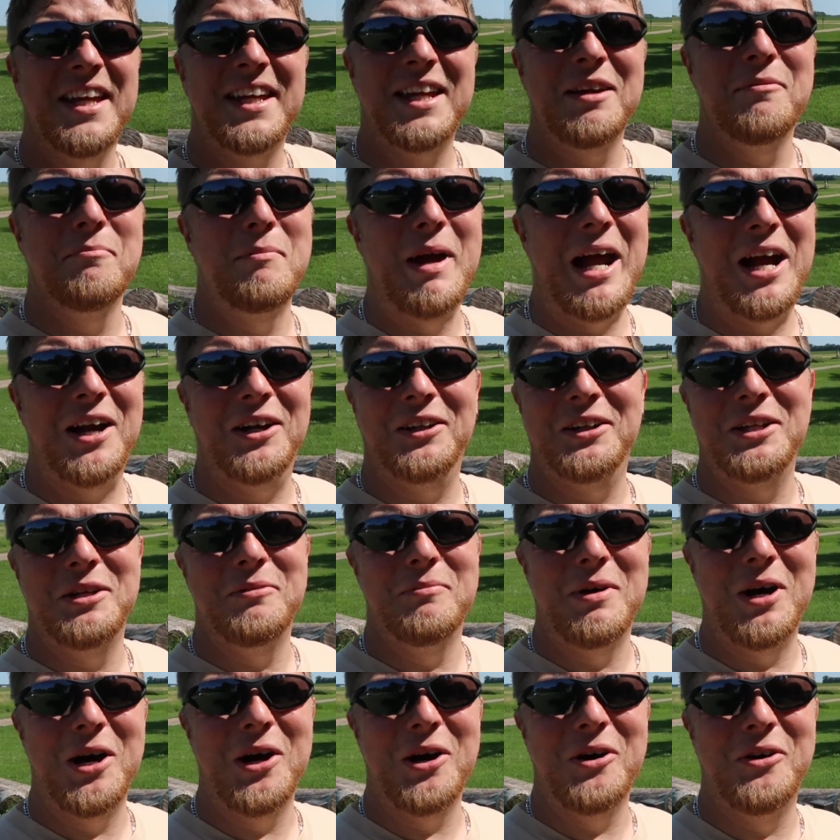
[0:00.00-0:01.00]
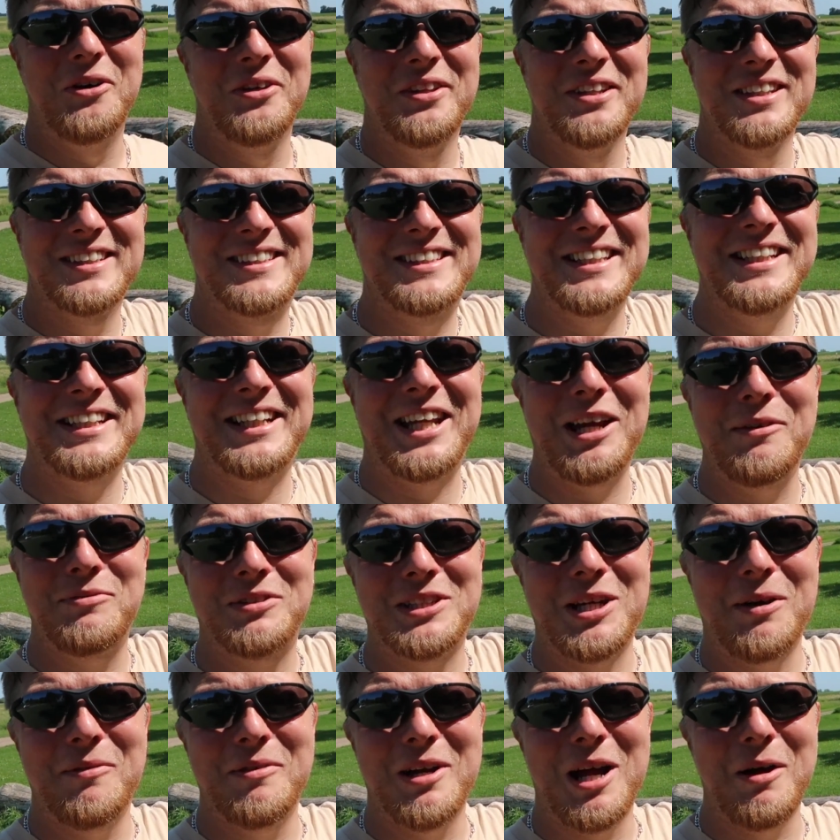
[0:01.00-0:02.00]
he can barely mow. The sea
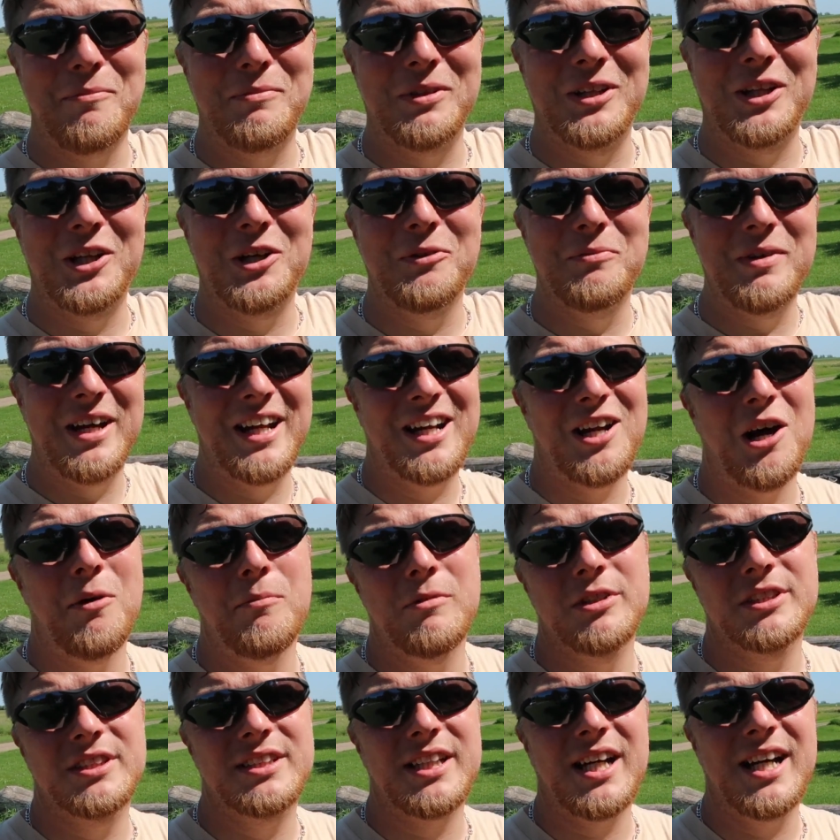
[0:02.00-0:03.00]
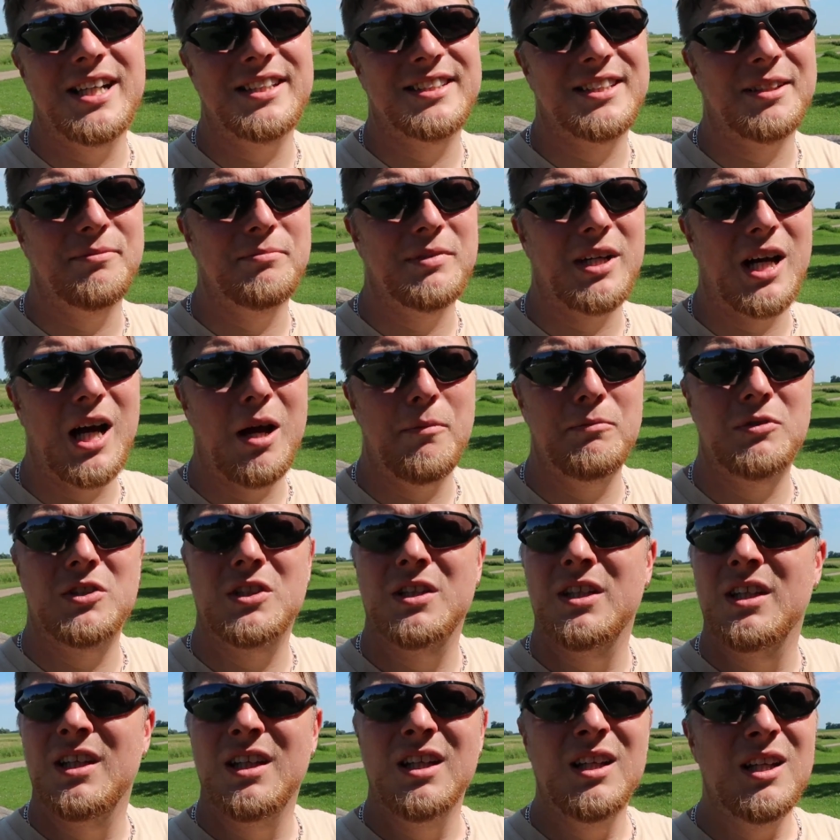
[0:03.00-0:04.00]
keeps coming up a little bit, almost dies sometimes.
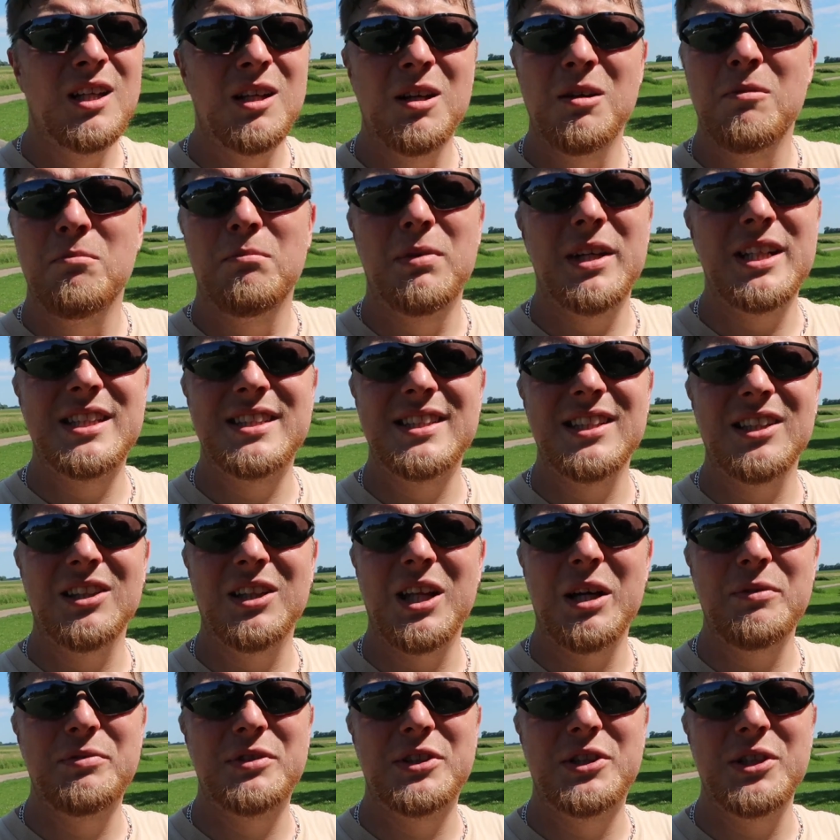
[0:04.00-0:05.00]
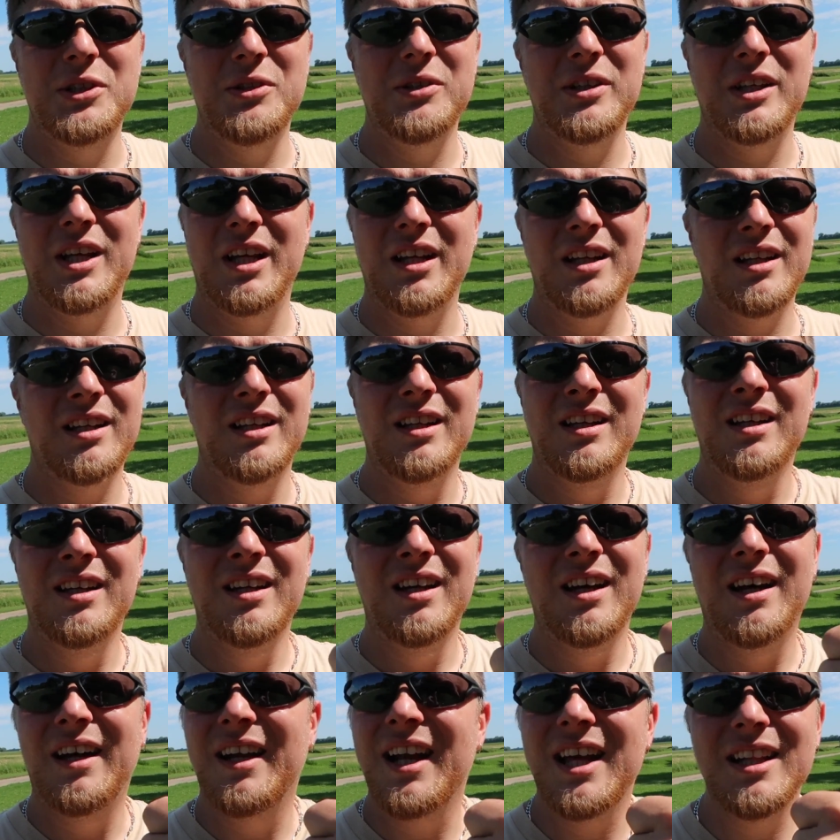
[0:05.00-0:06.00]
But he still loves doing it.
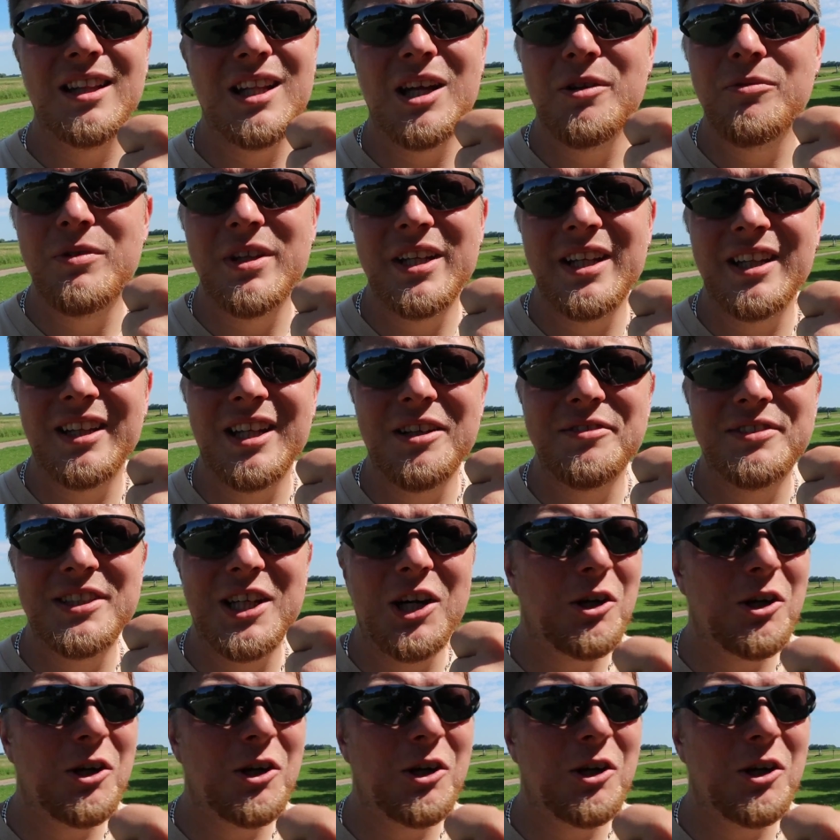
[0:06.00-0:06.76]
And I love that he loves